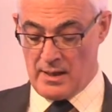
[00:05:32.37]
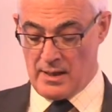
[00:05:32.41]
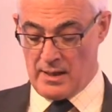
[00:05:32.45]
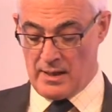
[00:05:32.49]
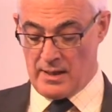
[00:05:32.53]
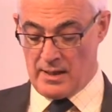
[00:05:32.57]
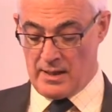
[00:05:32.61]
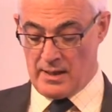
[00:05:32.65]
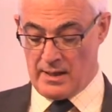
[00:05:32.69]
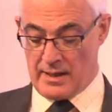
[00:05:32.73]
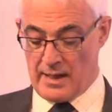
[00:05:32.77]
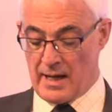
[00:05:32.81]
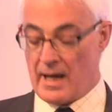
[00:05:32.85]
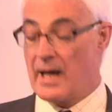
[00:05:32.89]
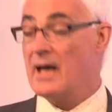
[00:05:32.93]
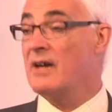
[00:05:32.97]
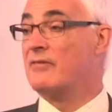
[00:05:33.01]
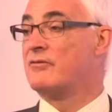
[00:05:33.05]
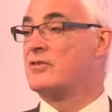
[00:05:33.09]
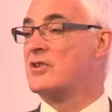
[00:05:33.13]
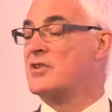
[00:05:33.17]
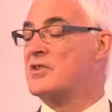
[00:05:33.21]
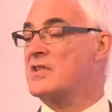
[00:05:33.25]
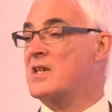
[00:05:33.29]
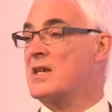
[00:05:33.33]
And I
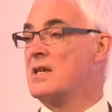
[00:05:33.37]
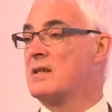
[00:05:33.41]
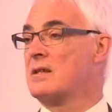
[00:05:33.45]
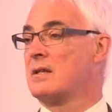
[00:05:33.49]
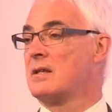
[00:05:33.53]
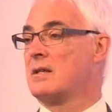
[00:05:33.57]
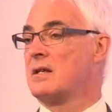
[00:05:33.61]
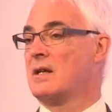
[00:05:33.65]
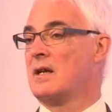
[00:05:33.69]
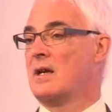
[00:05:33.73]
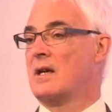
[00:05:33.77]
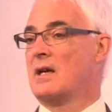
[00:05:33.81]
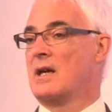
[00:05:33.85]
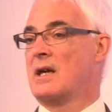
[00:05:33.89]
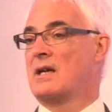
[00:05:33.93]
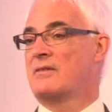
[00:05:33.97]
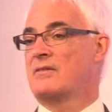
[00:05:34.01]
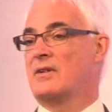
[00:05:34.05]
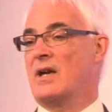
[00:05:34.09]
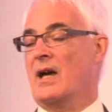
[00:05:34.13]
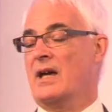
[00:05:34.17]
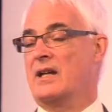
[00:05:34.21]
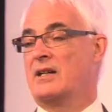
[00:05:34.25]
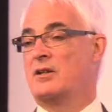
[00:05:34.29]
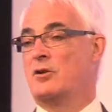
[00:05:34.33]
have to say that if
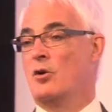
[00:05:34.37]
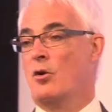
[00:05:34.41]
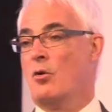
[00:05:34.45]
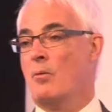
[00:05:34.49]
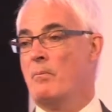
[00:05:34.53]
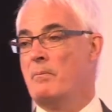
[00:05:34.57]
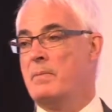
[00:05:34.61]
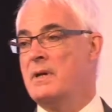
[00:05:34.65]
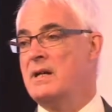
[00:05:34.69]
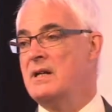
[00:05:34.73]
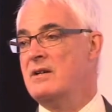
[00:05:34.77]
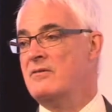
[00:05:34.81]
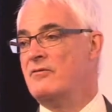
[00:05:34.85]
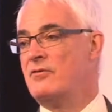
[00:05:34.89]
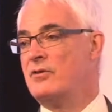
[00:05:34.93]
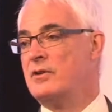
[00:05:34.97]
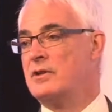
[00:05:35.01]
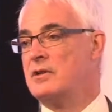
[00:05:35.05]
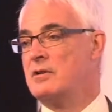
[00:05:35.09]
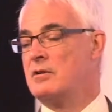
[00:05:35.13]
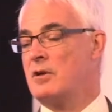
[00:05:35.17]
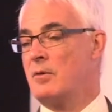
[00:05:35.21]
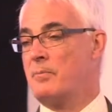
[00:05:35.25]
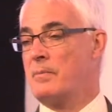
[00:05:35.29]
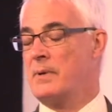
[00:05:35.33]
it had not been for
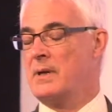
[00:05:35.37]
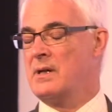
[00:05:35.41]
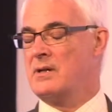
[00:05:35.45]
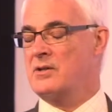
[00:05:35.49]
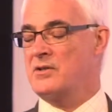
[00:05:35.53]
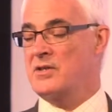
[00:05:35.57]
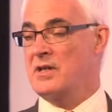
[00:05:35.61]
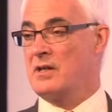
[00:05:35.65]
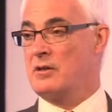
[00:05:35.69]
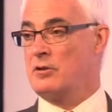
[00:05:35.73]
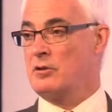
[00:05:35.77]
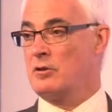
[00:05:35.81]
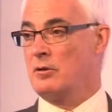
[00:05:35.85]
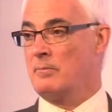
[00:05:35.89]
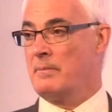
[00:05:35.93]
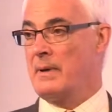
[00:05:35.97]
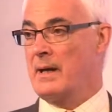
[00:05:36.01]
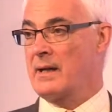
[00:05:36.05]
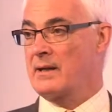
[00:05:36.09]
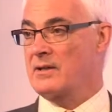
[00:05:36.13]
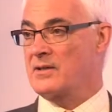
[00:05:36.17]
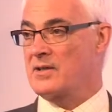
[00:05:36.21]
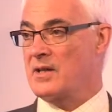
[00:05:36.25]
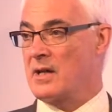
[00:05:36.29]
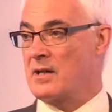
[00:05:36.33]
the European Central
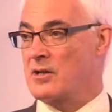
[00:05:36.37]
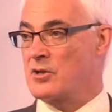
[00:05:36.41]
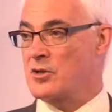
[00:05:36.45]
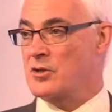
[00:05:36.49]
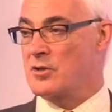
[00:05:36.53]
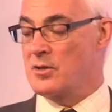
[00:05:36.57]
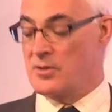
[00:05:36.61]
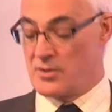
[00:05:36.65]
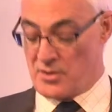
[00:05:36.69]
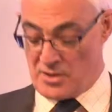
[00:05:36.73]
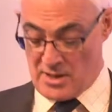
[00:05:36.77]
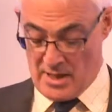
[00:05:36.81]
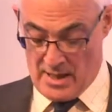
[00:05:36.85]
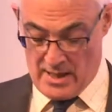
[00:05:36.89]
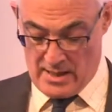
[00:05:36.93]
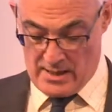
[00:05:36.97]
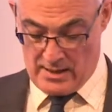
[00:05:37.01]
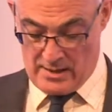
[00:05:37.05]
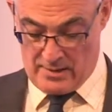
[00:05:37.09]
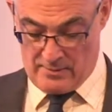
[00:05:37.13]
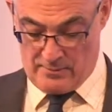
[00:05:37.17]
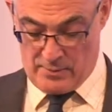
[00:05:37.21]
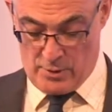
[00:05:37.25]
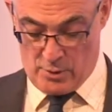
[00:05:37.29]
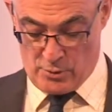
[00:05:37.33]
Bank's actions
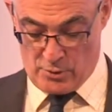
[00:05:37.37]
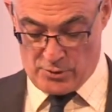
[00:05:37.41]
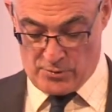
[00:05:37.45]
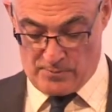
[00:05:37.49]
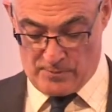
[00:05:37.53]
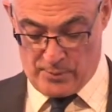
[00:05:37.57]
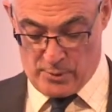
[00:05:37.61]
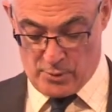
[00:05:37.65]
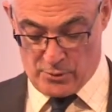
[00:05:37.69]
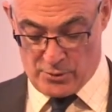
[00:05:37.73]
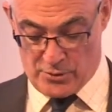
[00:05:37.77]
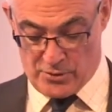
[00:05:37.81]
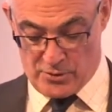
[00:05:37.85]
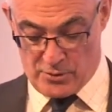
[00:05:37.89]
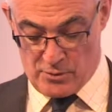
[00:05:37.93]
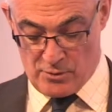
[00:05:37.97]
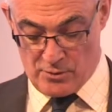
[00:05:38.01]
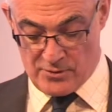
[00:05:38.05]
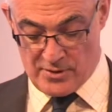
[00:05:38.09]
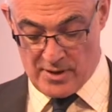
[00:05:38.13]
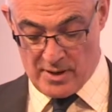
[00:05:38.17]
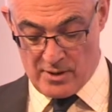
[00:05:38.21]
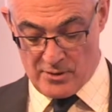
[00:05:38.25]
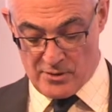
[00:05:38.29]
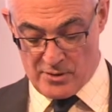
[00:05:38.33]
in
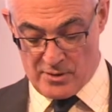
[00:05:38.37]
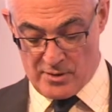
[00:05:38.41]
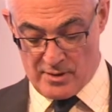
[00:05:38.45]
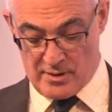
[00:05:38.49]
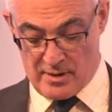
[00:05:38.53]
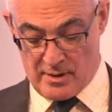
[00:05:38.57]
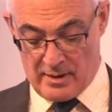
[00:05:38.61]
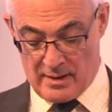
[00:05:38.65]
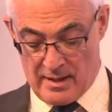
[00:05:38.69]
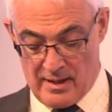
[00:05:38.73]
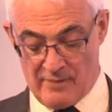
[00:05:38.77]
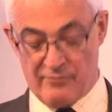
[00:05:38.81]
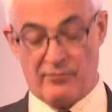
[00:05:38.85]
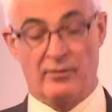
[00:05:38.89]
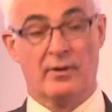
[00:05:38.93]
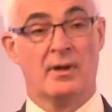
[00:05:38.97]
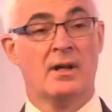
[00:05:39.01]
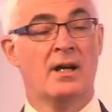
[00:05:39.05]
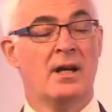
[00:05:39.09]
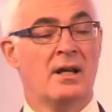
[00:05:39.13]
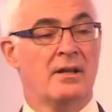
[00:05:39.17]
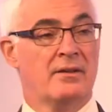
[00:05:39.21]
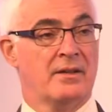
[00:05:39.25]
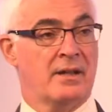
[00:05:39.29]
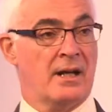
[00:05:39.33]

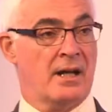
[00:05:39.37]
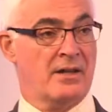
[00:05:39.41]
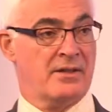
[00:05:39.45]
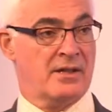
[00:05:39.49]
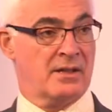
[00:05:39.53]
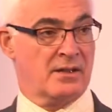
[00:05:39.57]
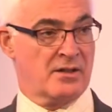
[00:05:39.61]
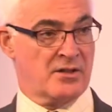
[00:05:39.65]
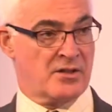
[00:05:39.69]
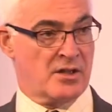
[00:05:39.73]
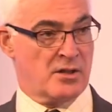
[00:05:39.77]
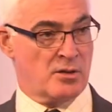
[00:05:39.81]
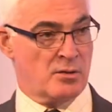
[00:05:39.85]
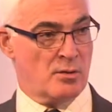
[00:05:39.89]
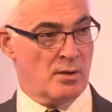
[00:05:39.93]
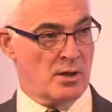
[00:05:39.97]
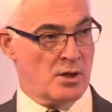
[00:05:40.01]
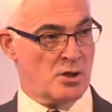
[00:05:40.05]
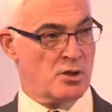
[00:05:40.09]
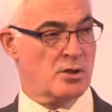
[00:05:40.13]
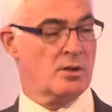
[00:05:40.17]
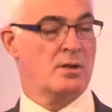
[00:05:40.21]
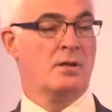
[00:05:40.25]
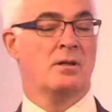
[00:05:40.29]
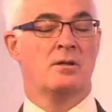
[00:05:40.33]
post-2011, then I think the
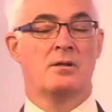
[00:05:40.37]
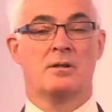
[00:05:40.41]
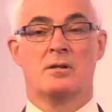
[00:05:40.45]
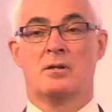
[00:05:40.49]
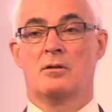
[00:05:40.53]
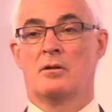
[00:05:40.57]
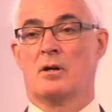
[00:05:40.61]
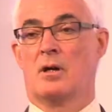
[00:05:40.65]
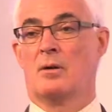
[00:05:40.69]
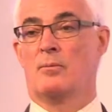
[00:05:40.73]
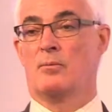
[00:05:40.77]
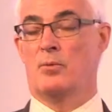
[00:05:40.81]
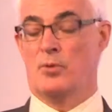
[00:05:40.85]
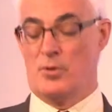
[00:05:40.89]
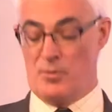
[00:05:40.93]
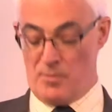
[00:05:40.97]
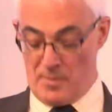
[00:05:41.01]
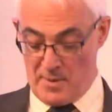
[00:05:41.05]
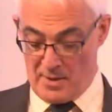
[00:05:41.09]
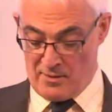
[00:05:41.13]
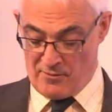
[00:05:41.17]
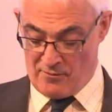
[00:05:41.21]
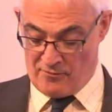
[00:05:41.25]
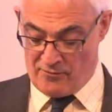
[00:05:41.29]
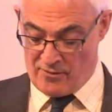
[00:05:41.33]
situation in Europe would have
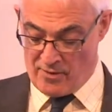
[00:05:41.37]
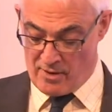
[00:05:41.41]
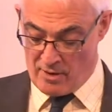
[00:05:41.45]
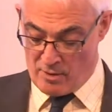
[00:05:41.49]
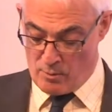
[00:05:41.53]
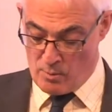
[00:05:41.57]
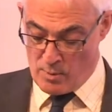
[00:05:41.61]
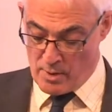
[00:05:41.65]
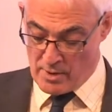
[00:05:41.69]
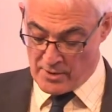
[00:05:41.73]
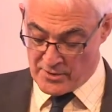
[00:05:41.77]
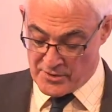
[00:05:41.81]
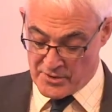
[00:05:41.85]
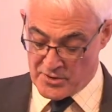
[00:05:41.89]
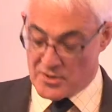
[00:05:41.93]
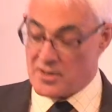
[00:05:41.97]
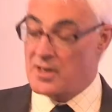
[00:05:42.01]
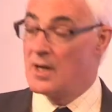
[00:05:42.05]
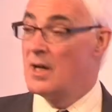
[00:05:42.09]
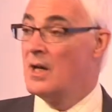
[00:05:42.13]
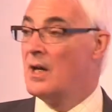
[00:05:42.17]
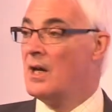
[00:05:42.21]
been far worse.